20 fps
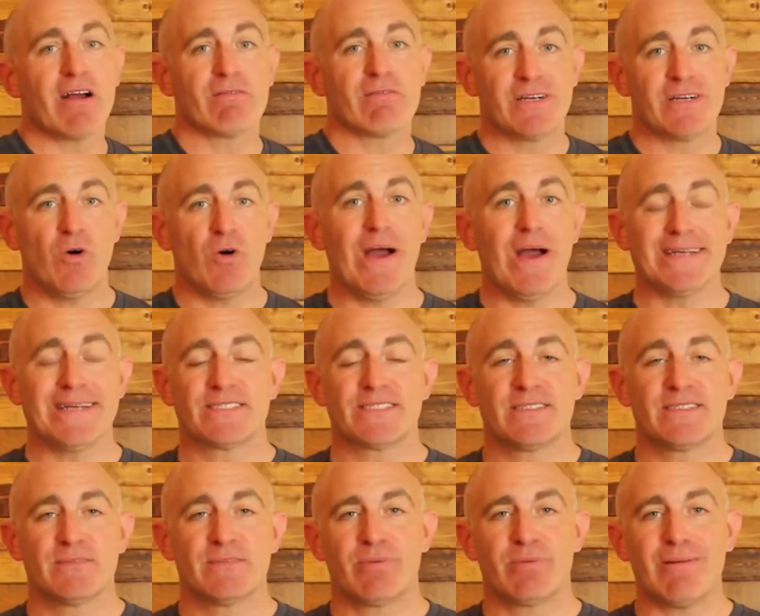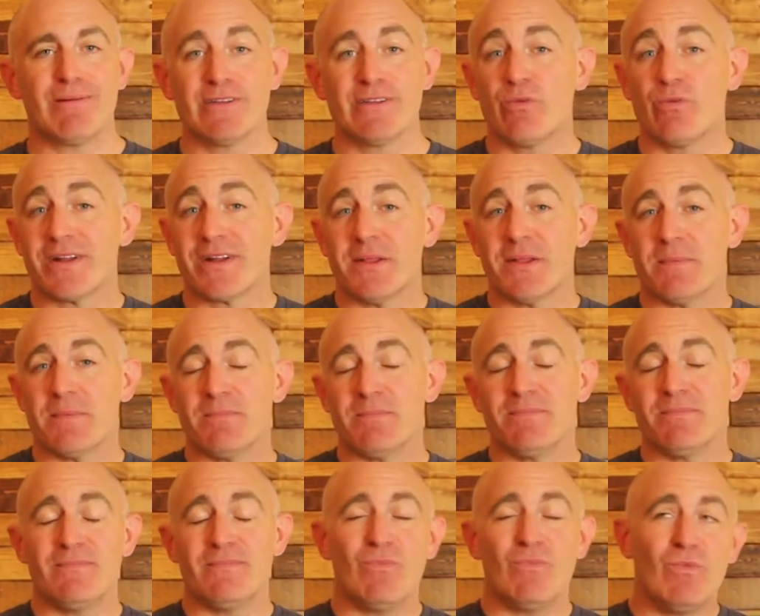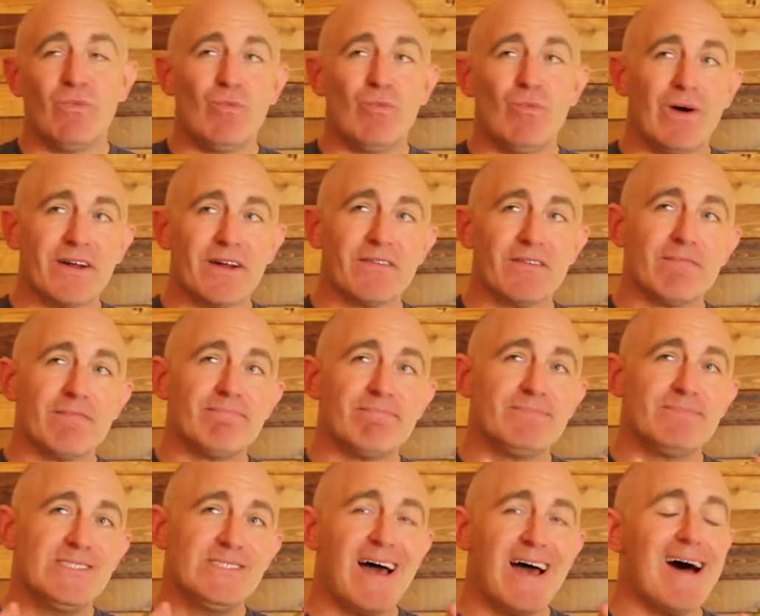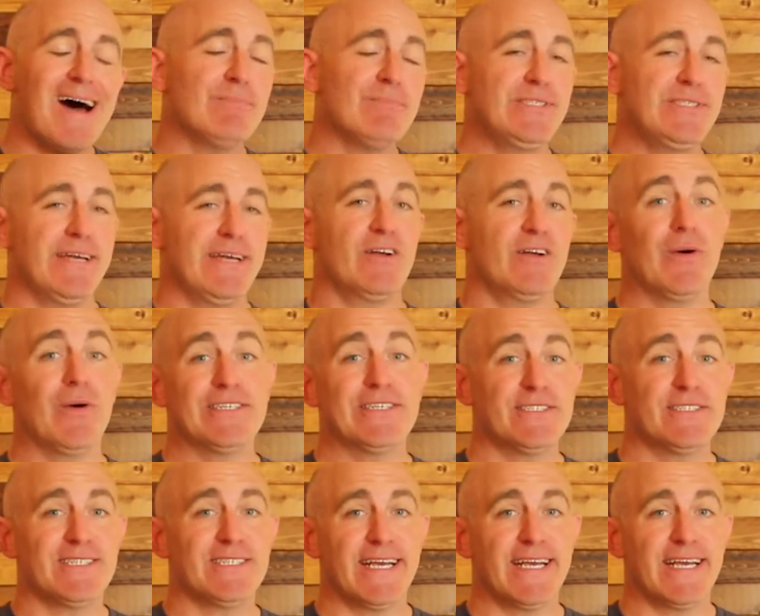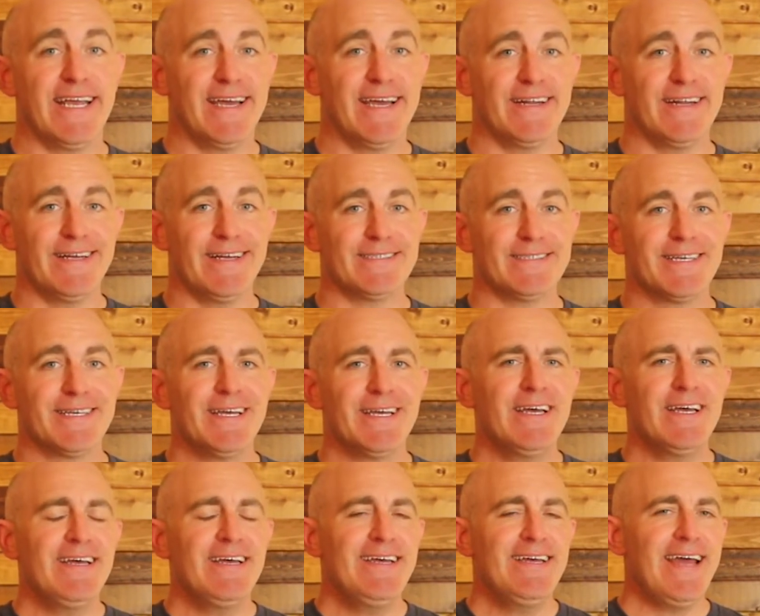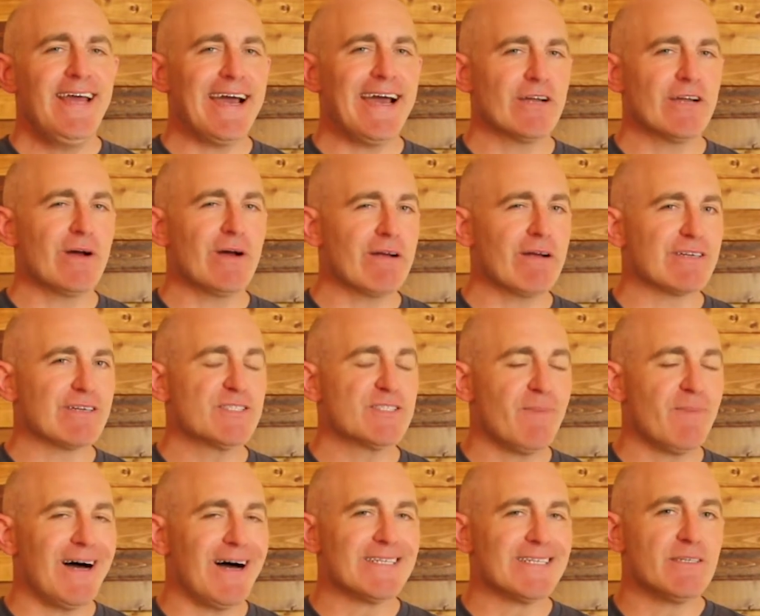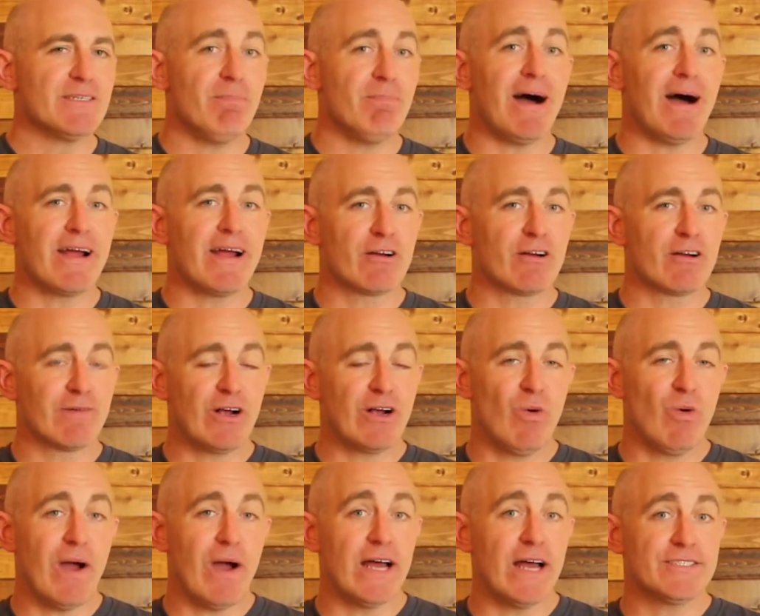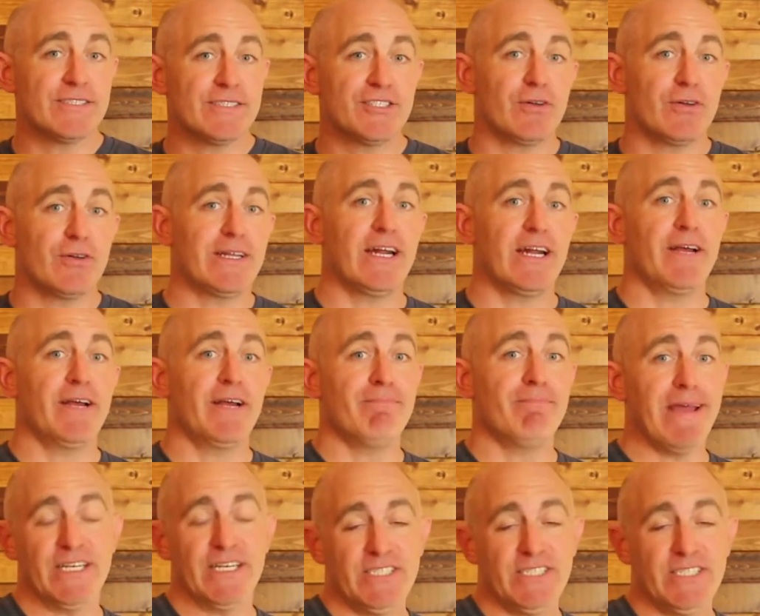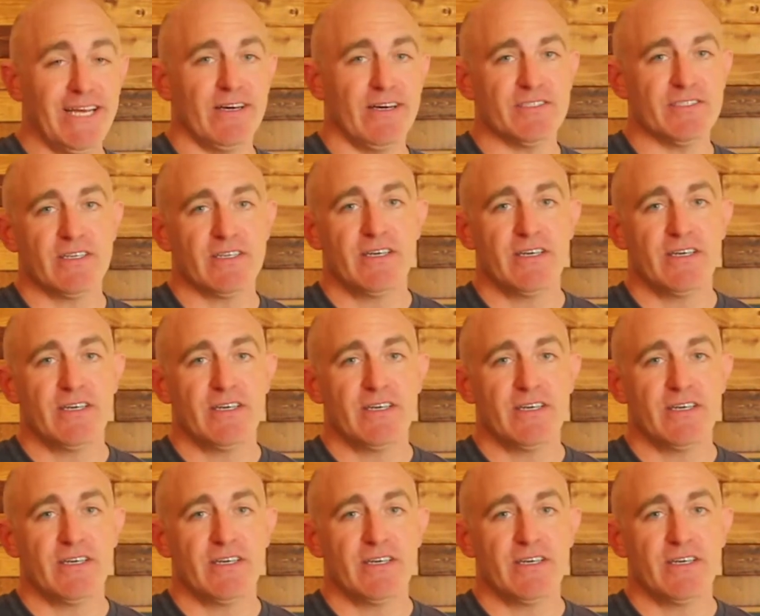requests. Probably one of the top 10 questions I get is, how do I respond to buyer requests so that I make sales?